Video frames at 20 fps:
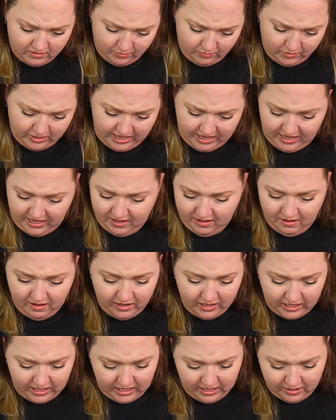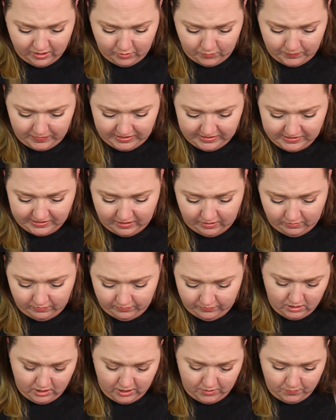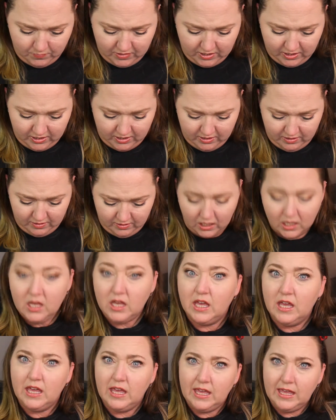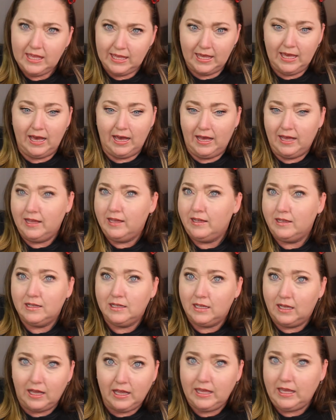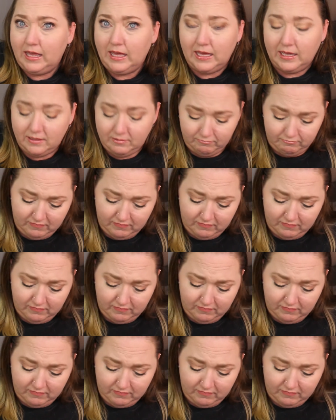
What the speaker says: Okay, I can't help myself. Yeah, I can't.